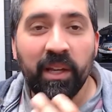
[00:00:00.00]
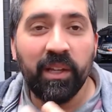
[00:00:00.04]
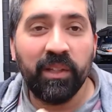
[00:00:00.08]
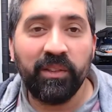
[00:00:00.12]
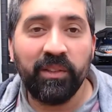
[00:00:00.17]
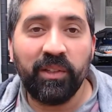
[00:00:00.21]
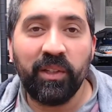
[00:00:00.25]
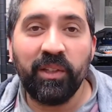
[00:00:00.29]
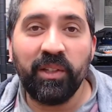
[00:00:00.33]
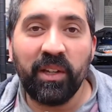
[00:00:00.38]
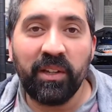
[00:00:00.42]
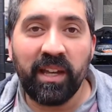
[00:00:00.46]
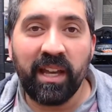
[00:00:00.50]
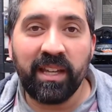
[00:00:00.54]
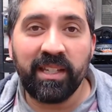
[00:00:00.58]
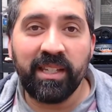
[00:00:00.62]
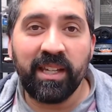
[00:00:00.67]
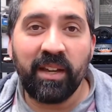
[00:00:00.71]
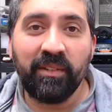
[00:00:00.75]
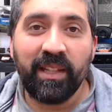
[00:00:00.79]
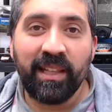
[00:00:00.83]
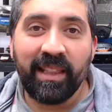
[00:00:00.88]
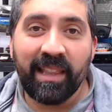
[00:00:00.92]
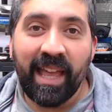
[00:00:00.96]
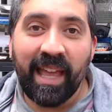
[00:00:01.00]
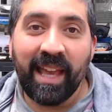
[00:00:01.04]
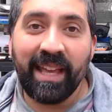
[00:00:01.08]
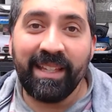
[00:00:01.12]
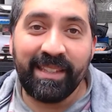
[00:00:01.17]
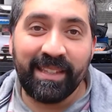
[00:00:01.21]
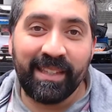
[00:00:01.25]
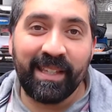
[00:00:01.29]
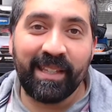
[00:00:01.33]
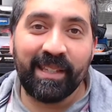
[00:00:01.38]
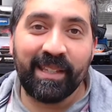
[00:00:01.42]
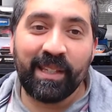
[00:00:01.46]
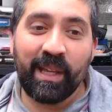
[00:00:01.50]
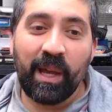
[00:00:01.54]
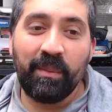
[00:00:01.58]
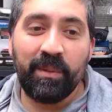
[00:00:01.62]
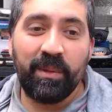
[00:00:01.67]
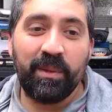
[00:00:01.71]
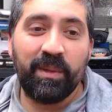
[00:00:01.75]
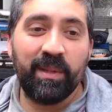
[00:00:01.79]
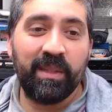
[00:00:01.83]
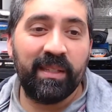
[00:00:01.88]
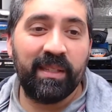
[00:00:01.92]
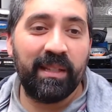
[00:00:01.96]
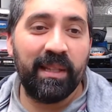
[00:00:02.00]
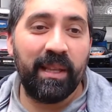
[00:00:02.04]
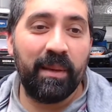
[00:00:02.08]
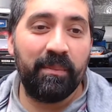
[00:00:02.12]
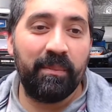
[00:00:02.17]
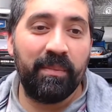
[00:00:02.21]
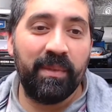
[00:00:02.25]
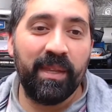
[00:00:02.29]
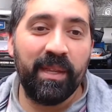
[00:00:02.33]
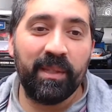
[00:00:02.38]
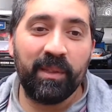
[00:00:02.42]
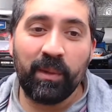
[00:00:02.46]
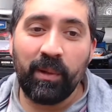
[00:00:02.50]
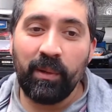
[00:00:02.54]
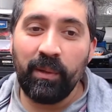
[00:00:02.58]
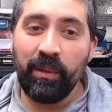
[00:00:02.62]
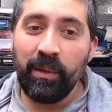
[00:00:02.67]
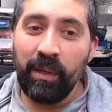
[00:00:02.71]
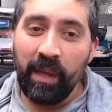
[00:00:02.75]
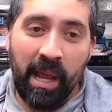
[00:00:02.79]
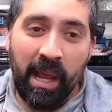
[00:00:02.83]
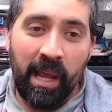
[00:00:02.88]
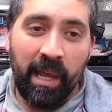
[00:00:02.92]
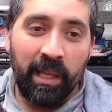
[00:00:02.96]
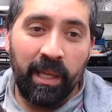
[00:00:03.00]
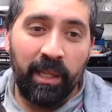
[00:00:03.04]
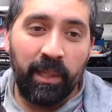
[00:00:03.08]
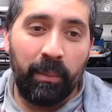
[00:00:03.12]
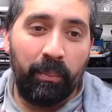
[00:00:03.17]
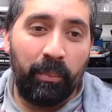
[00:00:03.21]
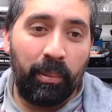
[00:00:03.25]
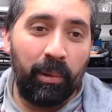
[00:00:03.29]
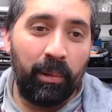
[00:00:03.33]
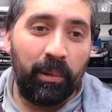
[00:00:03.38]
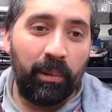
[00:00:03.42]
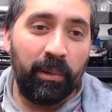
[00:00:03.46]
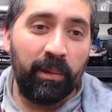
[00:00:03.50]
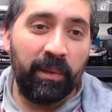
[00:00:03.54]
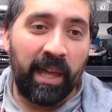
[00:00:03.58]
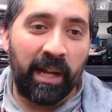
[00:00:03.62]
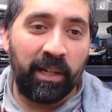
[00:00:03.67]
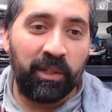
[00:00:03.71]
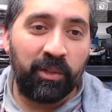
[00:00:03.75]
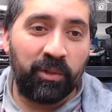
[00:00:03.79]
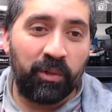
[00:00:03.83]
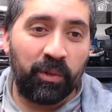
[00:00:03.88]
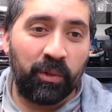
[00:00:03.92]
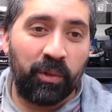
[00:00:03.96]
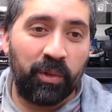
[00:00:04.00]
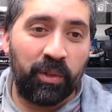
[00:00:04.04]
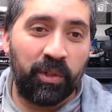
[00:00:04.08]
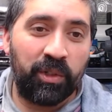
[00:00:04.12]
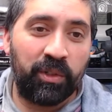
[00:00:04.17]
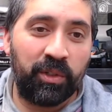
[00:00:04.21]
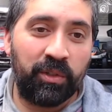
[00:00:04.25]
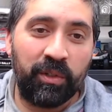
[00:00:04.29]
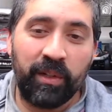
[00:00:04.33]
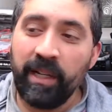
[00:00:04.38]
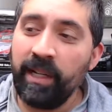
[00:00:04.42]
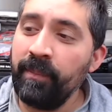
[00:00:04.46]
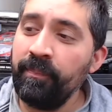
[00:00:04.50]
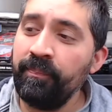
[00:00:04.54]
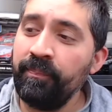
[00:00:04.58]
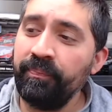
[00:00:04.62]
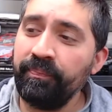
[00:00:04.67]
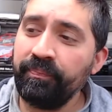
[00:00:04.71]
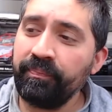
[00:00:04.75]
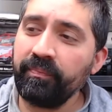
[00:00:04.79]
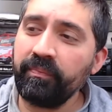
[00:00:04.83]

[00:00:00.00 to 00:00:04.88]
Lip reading: So you don't actually have to lace these up, you just slip these on, you pull that drawstring,